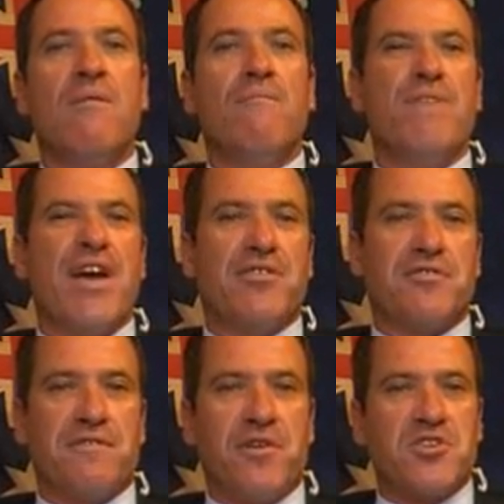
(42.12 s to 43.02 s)
Now, the
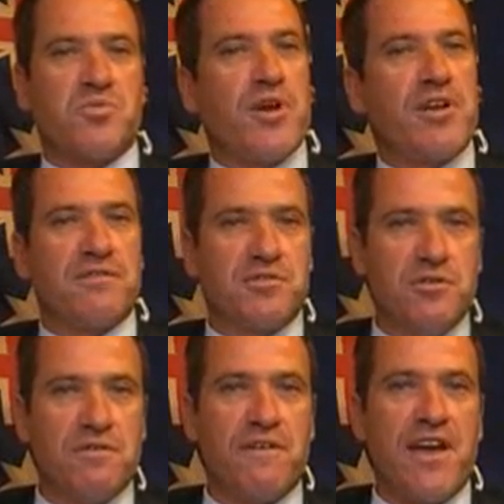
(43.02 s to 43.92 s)
first week of
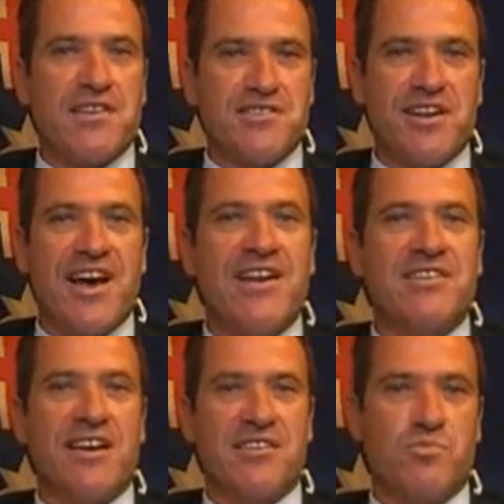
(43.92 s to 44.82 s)

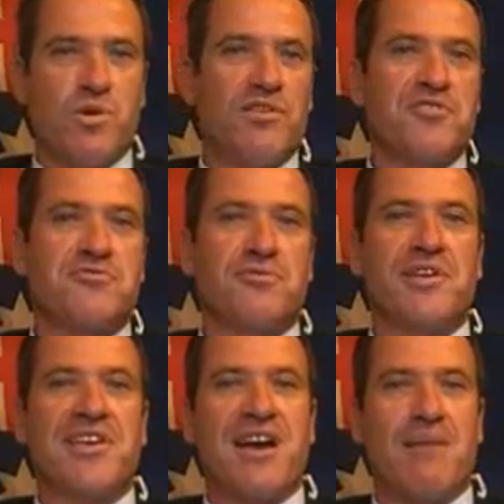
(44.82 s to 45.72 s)
2008 has well and
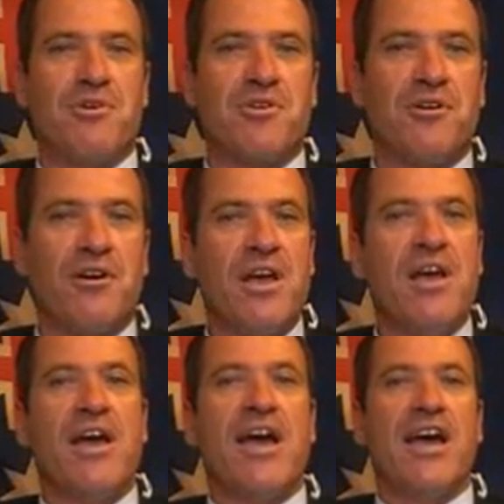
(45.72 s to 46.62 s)
truly come and gone,
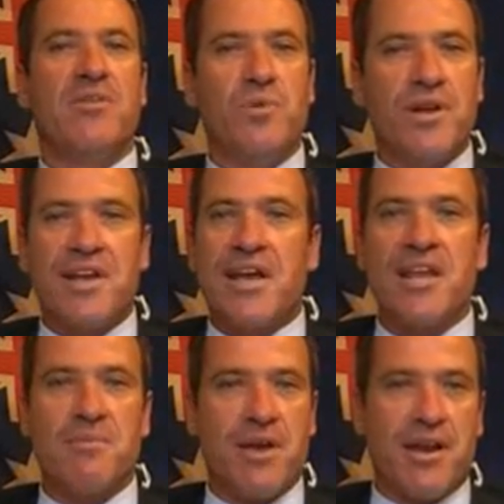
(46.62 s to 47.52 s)
and we're
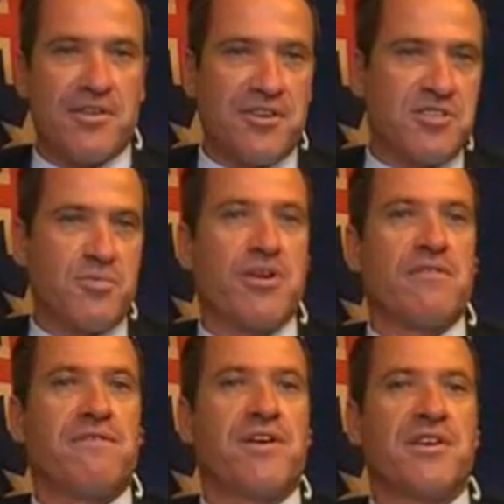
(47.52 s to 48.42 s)
getting back into the swing
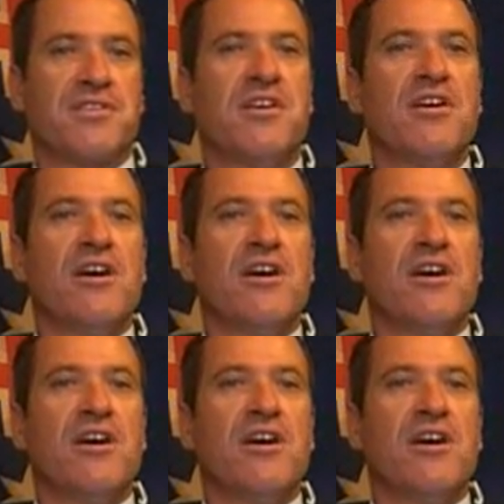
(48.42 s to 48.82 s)
of things.